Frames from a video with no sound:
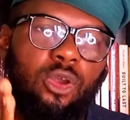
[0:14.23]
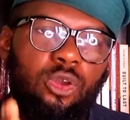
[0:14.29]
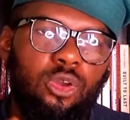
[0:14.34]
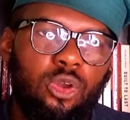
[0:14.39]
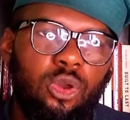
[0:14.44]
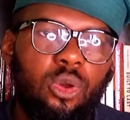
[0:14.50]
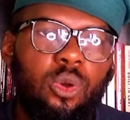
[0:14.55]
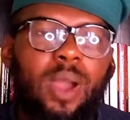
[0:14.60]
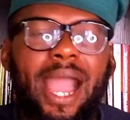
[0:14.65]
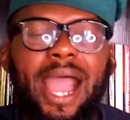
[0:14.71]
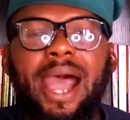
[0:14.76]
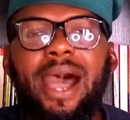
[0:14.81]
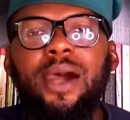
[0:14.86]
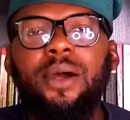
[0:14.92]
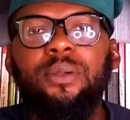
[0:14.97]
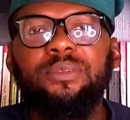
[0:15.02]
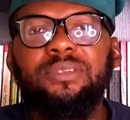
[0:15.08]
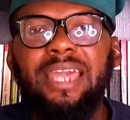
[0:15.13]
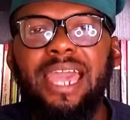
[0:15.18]
go
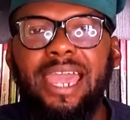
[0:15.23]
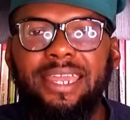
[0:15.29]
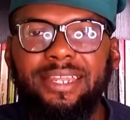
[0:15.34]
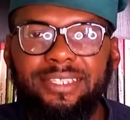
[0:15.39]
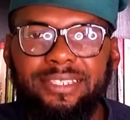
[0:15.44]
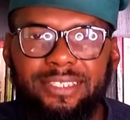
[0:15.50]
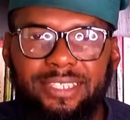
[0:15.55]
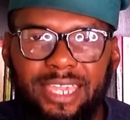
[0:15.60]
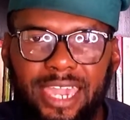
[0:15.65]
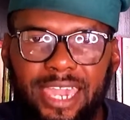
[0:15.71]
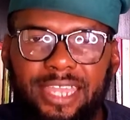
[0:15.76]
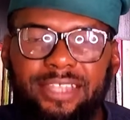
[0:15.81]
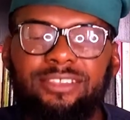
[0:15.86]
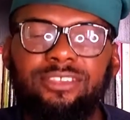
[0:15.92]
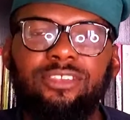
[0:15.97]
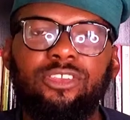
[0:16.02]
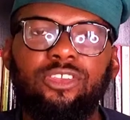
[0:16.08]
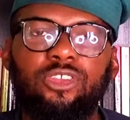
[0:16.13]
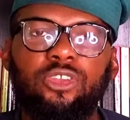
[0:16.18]
out and get
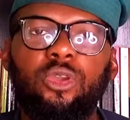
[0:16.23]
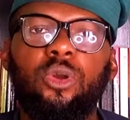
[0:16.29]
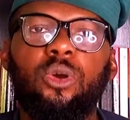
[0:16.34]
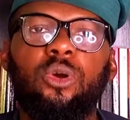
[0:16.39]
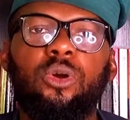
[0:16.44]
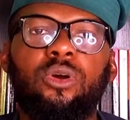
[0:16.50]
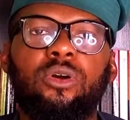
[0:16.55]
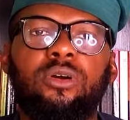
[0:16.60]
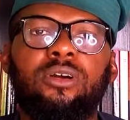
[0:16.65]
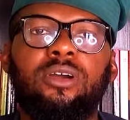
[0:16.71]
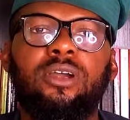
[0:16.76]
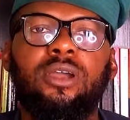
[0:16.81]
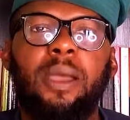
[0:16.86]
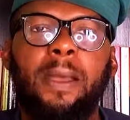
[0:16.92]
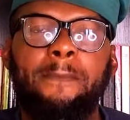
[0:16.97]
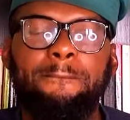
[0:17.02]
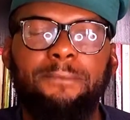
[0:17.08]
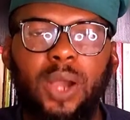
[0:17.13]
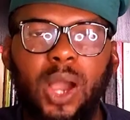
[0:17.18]
your
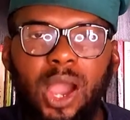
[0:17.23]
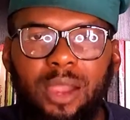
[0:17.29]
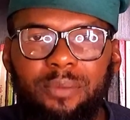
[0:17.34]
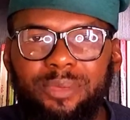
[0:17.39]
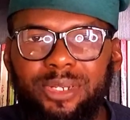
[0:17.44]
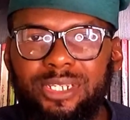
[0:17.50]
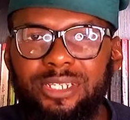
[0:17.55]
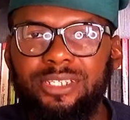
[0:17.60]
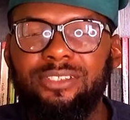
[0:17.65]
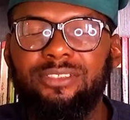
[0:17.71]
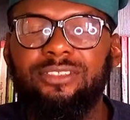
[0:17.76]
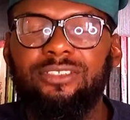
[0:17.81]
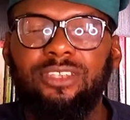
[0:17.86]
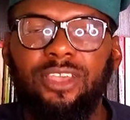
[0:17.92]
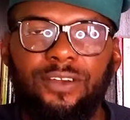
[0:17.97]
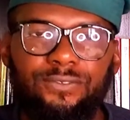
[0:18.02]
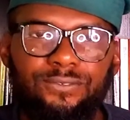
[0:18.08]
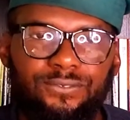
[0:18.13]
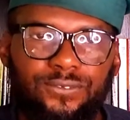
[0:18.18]
permanent
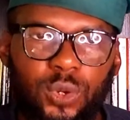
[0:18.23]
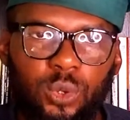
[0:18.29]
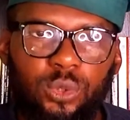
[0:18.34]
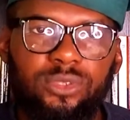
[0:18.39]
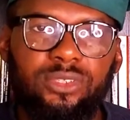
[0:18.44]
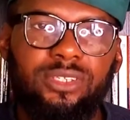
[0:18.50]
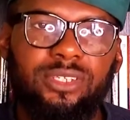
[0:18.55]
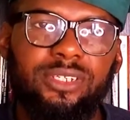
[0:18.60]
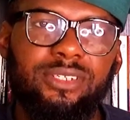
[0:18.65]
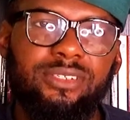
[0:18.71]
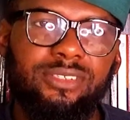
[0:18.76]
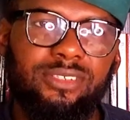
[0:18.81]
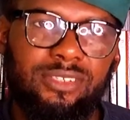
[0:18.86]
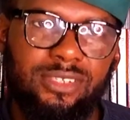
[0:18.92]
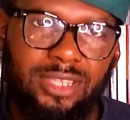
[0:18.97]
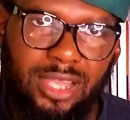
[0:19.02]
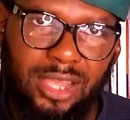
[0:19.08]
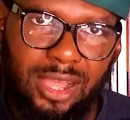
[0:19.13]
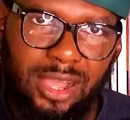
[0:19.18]
voter's
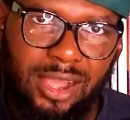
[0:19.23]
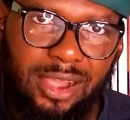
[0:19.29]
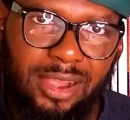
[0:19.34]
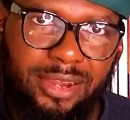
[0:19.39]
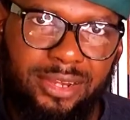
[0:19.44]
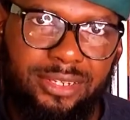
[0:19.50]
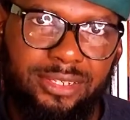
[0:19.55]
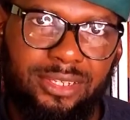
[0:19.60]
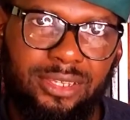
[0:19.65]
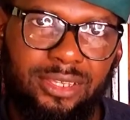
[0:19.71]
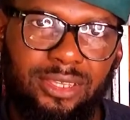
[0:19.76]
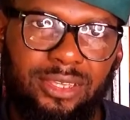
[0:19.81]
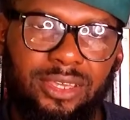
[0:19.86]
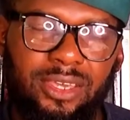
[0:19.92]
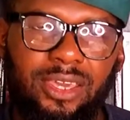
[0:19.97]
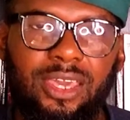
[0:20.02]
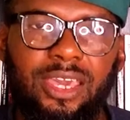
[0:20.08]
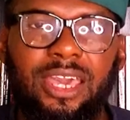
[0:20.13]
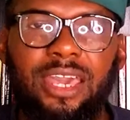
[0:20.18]
card.
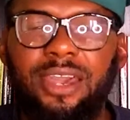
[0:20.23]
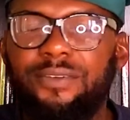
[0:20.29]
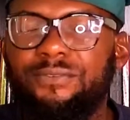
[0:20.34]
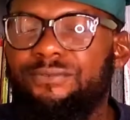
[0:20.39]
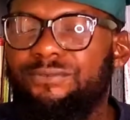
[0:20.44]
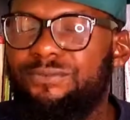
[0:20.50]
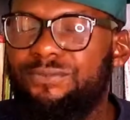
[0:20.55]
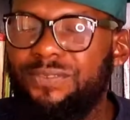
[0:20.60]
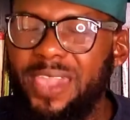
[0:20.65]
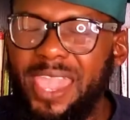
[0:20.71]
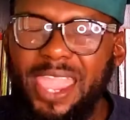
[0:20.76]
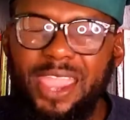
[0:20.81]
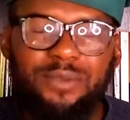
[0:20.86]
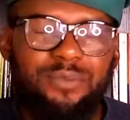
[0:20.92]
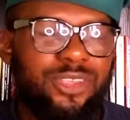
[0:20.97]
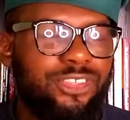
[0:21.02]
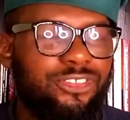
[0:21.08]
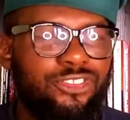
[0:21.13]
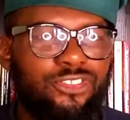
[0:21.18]

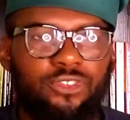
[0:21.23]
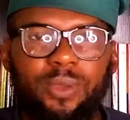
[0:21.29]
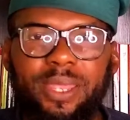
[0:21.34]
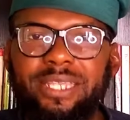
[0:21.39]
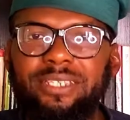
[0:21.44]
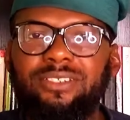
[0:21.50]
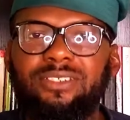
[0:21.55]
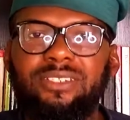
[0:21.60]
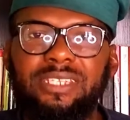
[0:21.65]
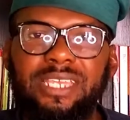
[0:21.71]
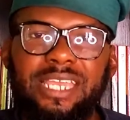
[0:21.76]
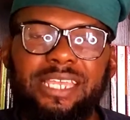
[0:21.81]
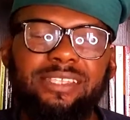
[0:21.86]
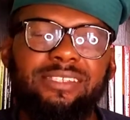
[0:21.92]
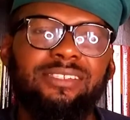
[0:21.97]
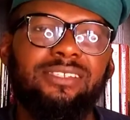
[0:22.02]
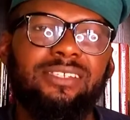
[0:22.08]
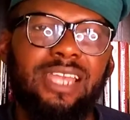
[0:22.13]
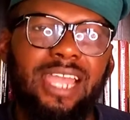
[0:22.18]
Very strange
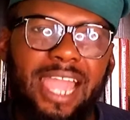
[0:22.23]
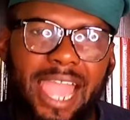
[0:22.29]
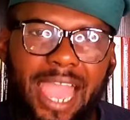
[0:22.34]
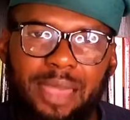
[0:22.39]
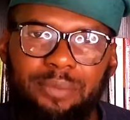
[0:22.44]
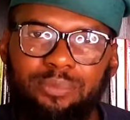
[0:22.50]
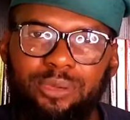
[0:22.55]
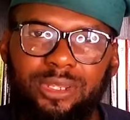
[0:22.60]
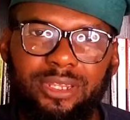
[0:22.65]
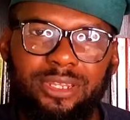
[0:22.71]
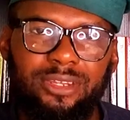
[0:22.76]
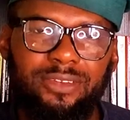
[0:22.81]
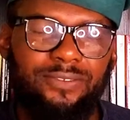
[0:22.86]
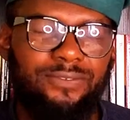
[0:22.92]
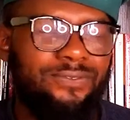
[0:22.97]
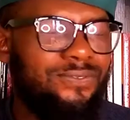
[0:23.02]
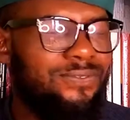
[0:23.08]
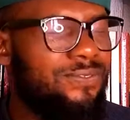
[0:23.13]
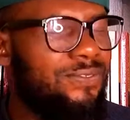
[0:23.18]
things are happening.
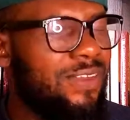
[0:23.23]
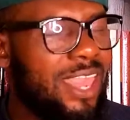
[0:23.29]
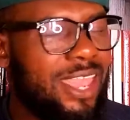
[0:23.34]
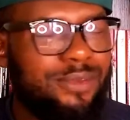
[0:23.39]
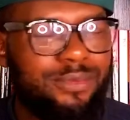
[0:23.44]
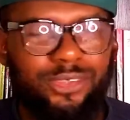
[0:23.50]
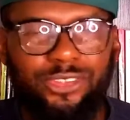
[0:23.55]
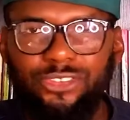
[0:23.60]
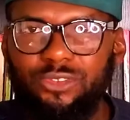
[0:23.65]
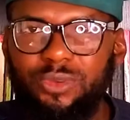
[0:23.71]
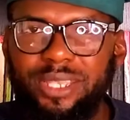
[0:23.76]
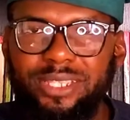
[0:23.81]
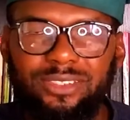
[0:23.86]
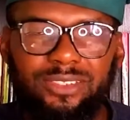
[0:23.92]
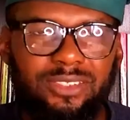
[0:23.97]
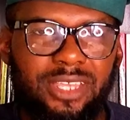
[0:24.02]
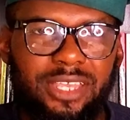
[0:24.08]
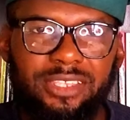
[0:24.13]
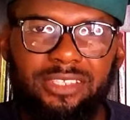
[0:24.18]
Very
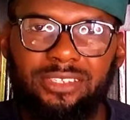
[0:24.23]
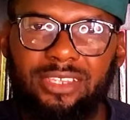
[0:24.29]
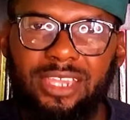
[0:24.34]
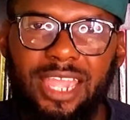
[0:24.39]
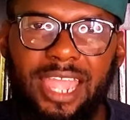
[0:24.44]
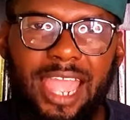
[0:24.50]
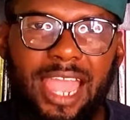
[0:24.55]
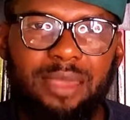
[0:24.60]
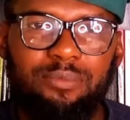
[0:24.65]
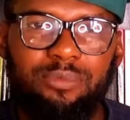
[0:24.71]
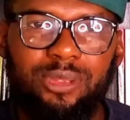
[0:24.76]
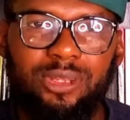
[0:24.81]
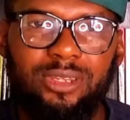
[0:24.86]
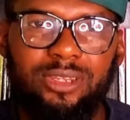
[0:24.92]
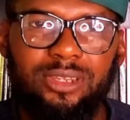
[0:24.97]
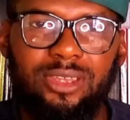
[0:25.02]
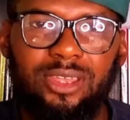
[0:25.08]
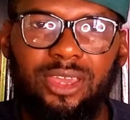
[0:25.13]
strange things are happening.